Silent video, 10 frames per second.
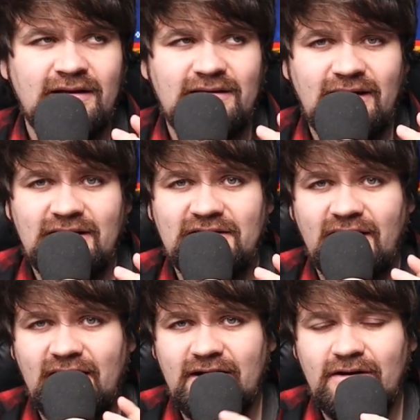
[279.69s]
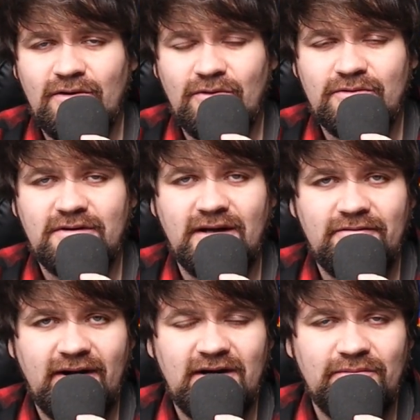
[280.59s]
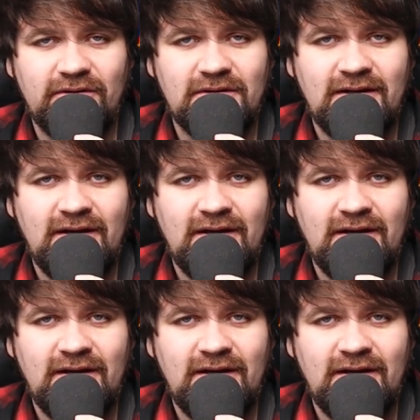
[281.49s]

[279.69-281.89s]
there's a lot available.